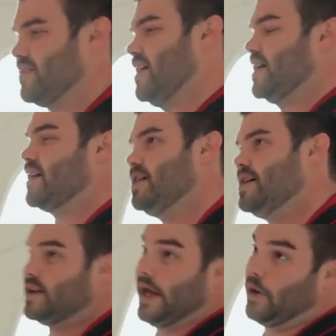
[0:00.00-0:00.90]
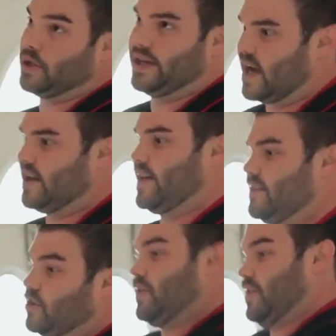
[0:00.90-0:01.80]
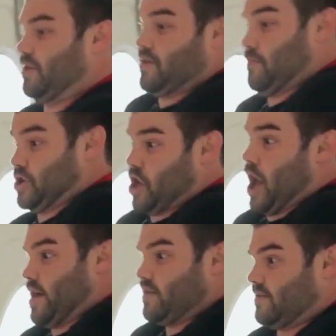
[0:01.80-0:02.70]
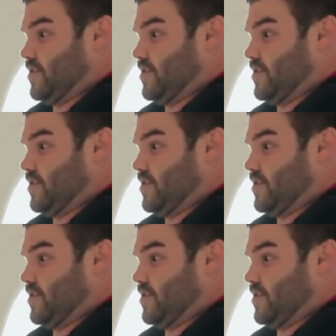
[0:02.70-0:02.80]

like, not only kind of like a, a big giant,